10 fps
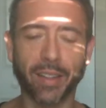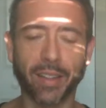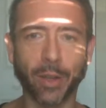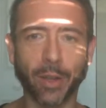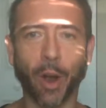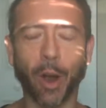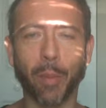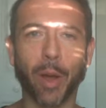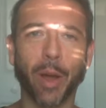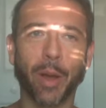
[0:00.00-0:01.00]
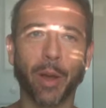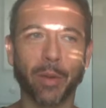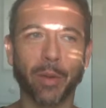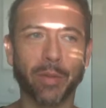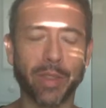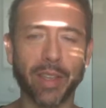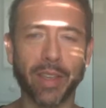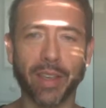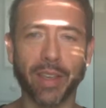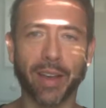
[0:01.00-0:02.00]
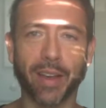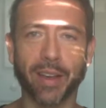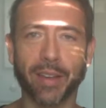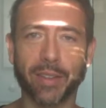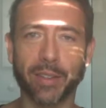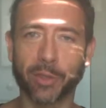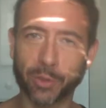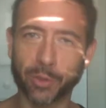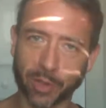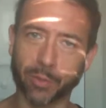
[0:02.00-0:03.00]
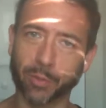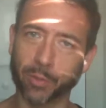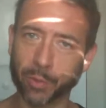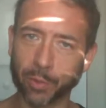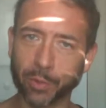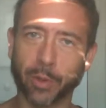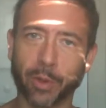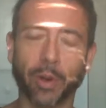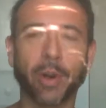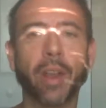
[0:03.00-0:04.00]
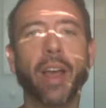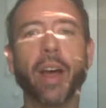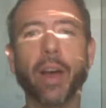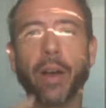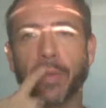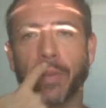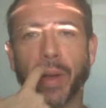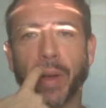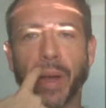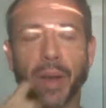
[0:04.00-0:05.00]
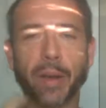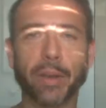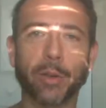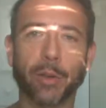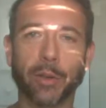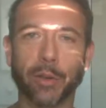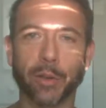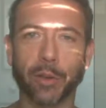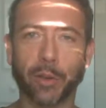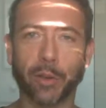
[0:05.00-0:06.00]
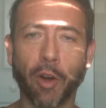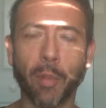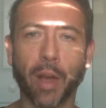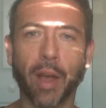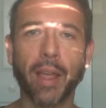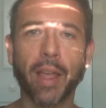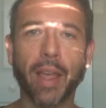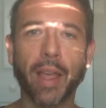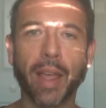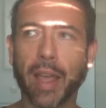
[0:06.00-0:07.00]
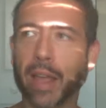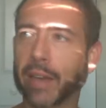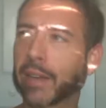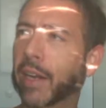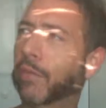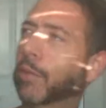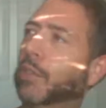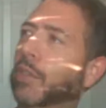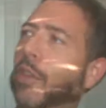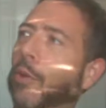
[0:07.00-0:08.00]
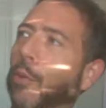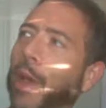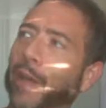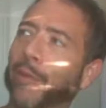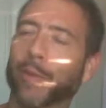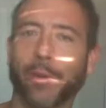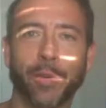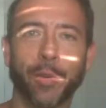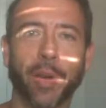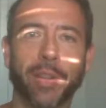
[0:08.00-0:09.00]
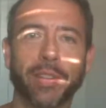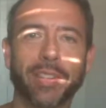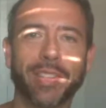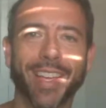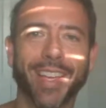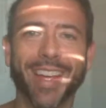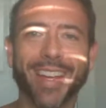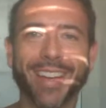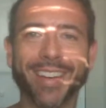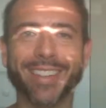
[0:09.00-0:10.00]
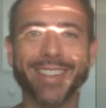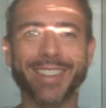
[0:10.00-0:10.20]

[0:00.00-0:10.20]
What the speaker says: garb of the strict ruler of your karma, and kind of looks the other way for a few months. And